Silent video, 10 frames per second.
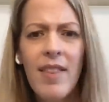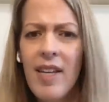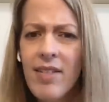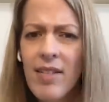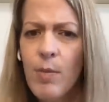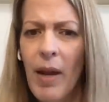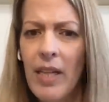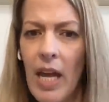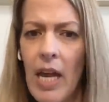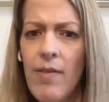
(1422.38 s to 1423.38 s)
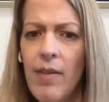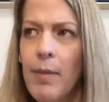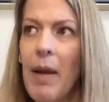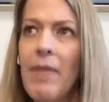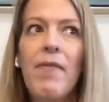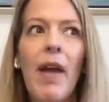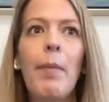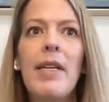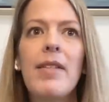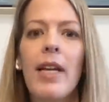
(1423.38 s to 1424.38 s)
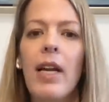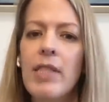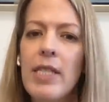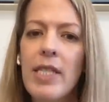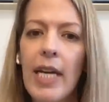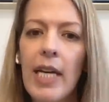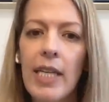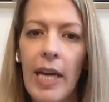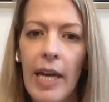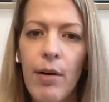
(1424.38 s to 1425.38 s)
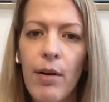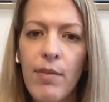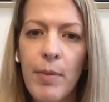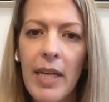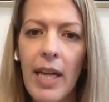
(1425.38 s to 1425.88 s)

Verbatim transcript: this is my life. Like, my family's going to have to take care of me.